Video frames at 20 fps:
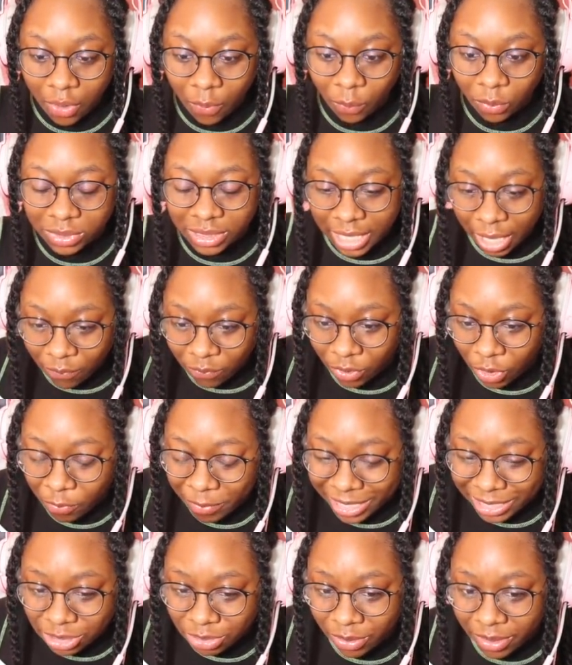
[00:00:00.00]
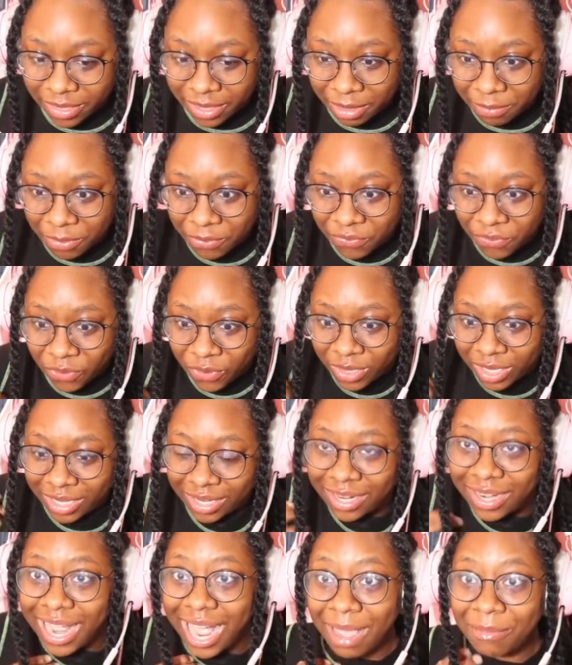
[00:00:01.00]
Was that robot toy there
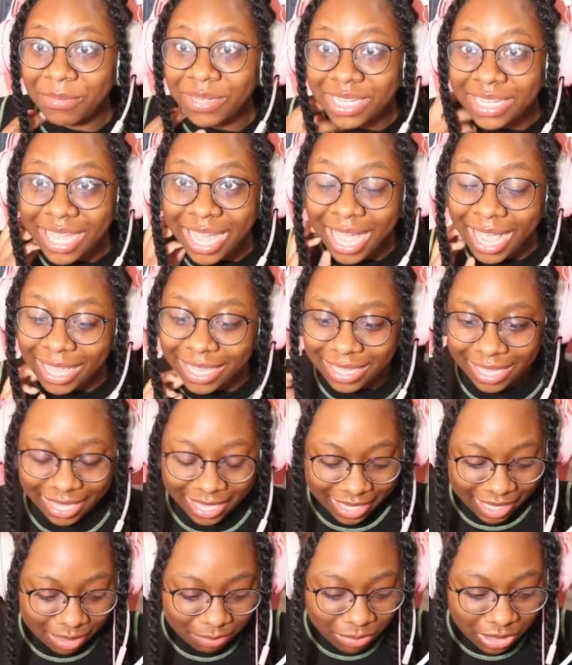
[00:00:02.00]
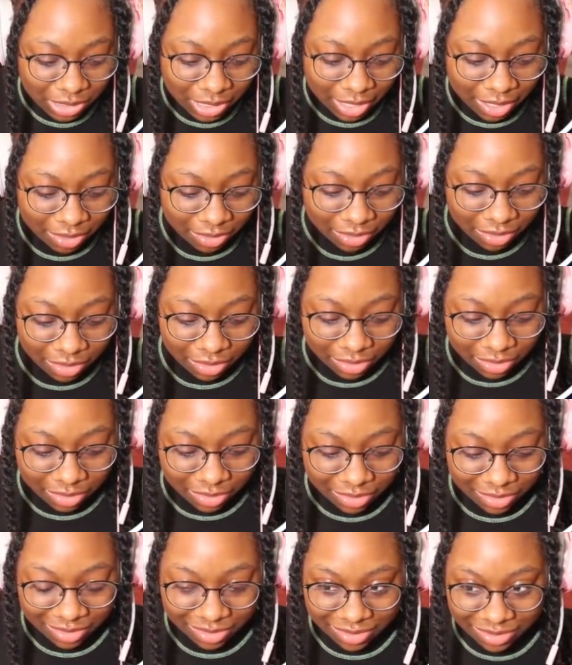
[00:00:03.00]
before? I can't. I'm scared.
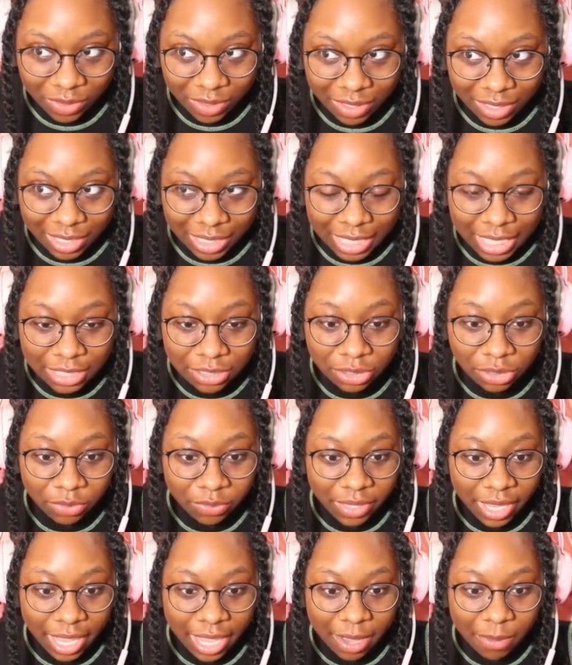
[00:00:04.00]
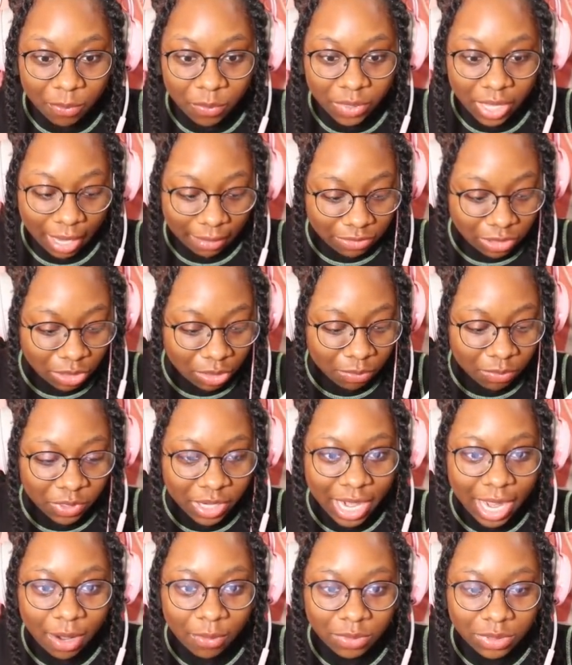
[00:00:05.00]
It's 3 a.m. We have 2
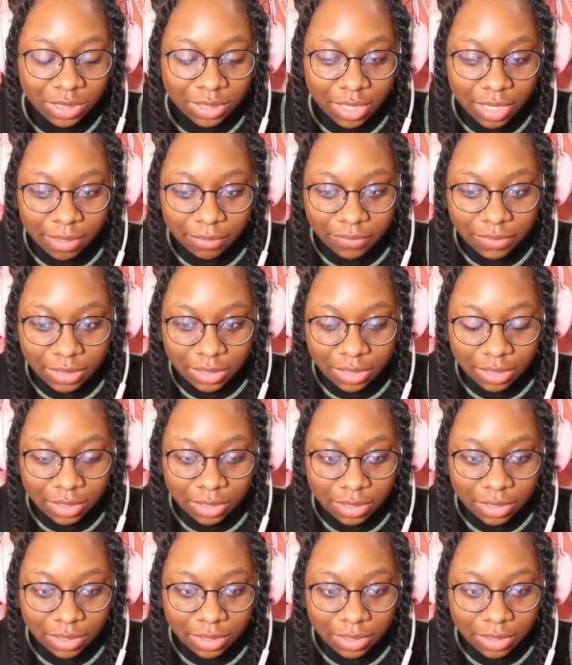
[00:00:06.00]
more hours left.